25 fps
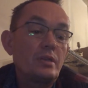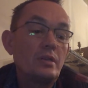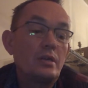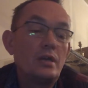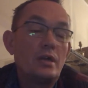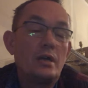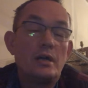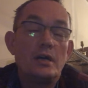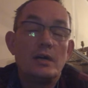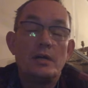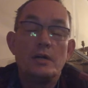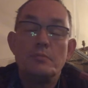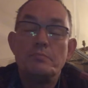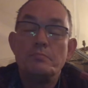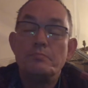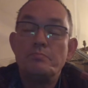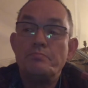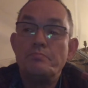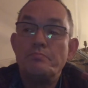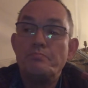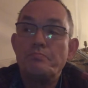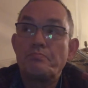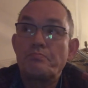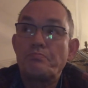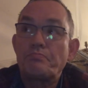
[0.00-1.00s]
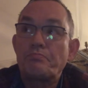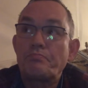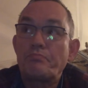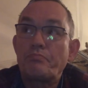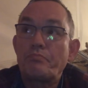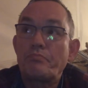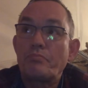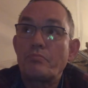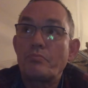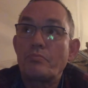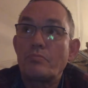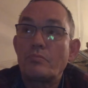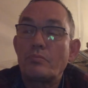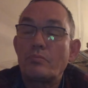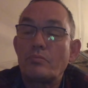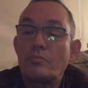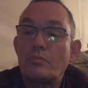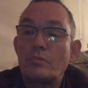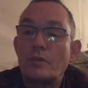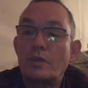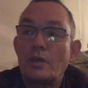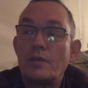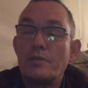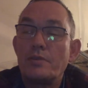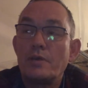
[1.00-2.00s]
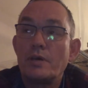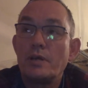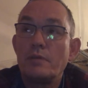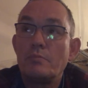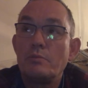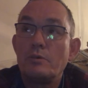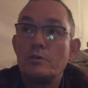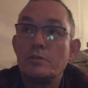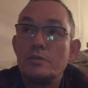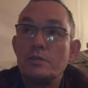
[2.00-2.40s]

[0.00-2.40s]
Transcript: Um, I thought about